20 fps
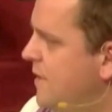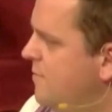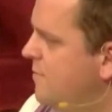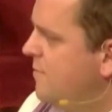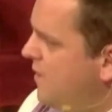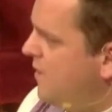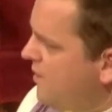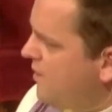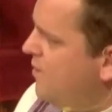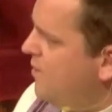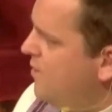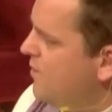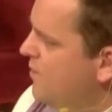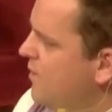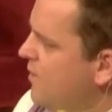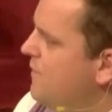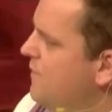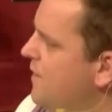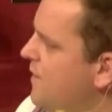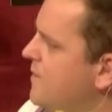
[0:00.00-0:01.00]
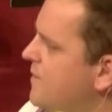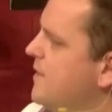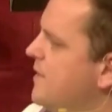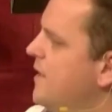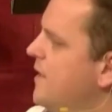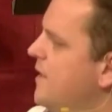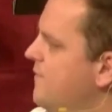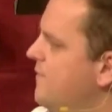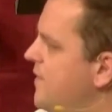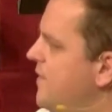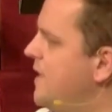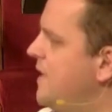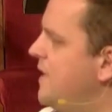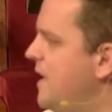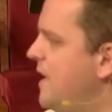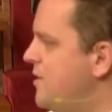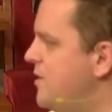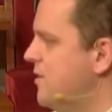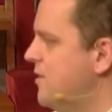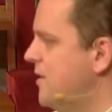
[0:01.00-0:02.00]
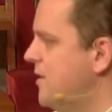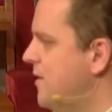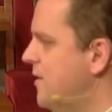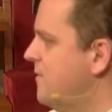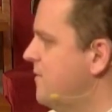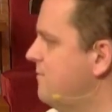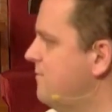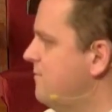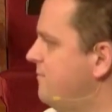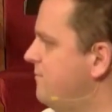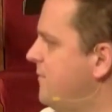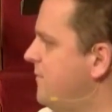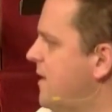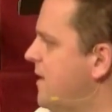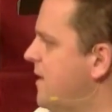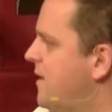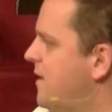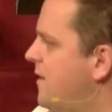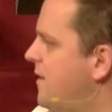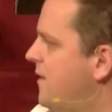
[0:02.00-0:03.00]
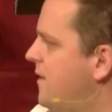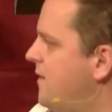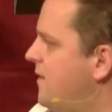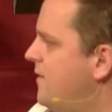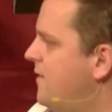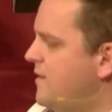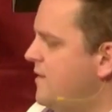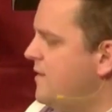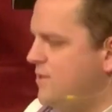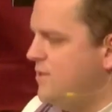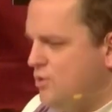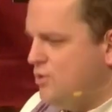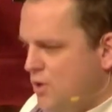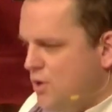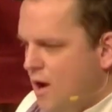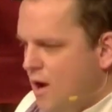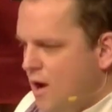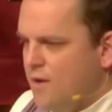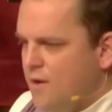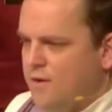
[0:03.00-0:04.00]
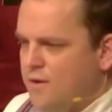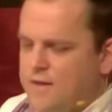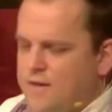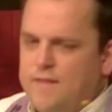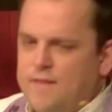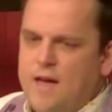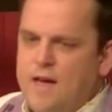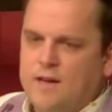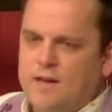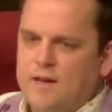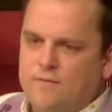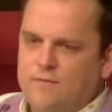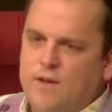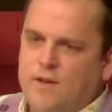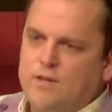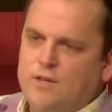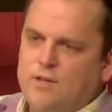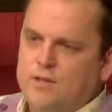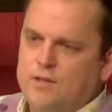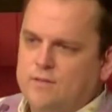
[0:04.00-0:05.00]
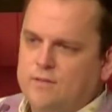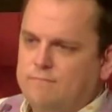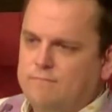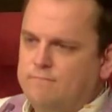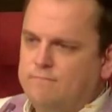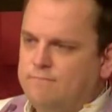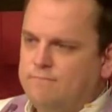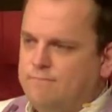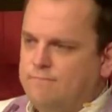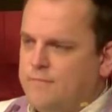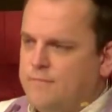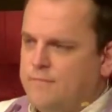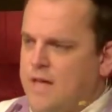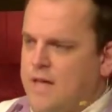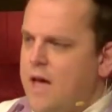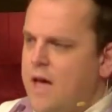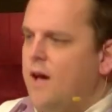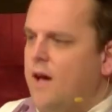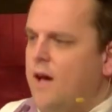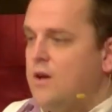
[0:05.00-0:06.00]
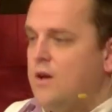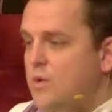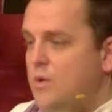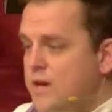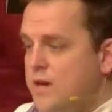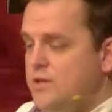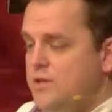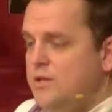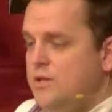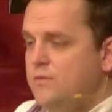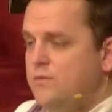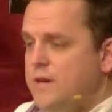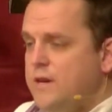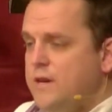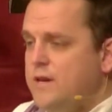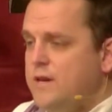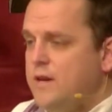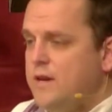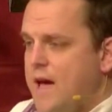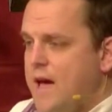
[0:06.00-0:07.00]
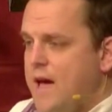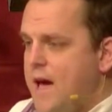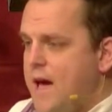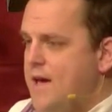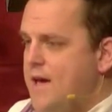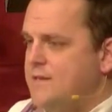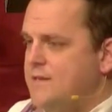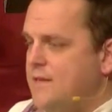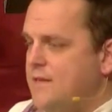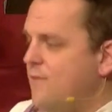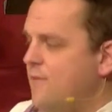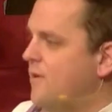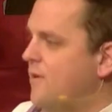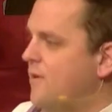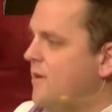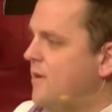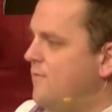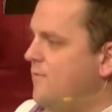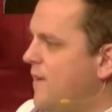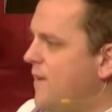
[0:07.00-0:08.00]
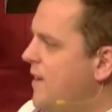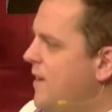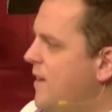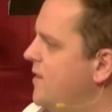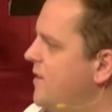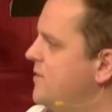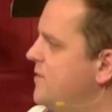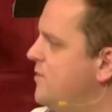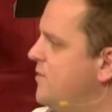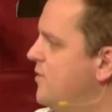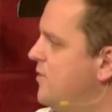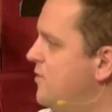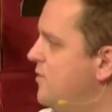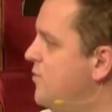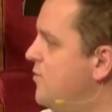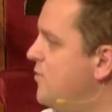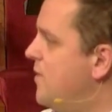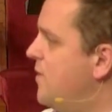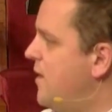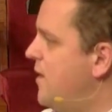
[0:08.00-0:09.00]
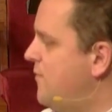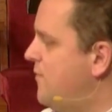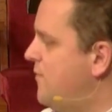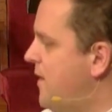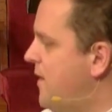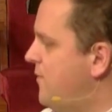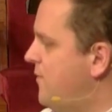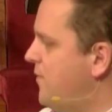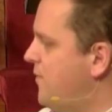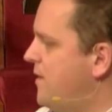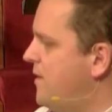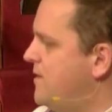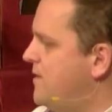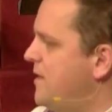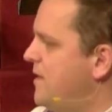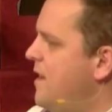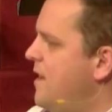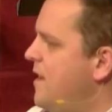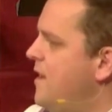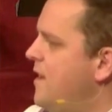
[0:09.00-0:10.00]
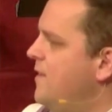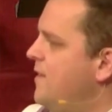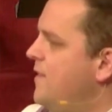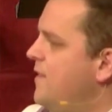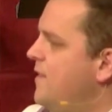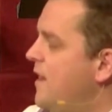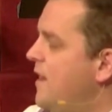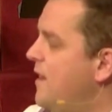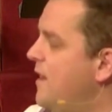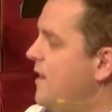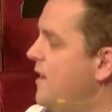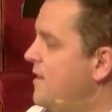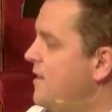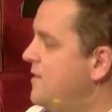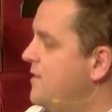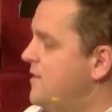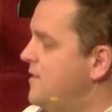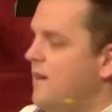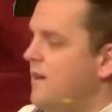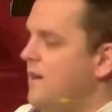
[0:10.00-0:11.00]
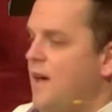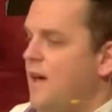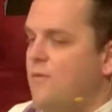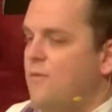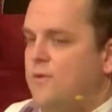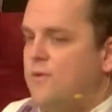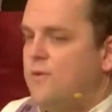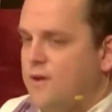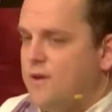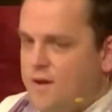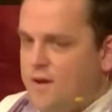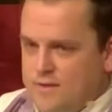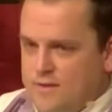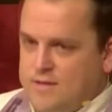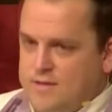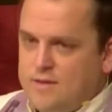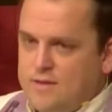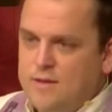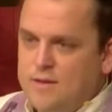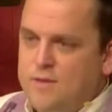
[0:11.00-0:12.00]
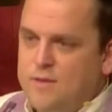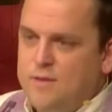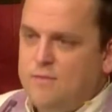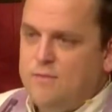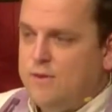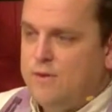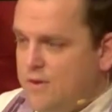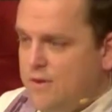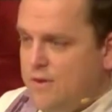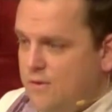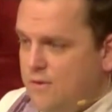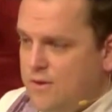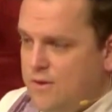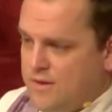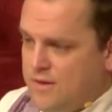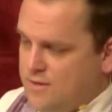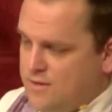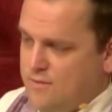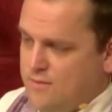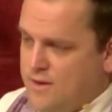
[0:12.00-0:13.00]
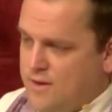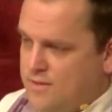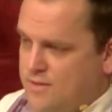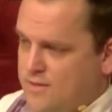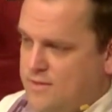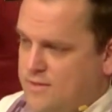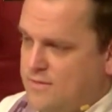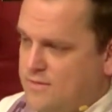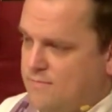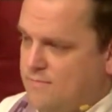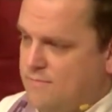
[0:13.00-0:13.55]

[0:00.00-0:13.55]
But I wonder if there is an invitation here that's stronger than that conviction. A question we could ask that will invite us to a new way of faithfulness that is and will constantly be renewing to us.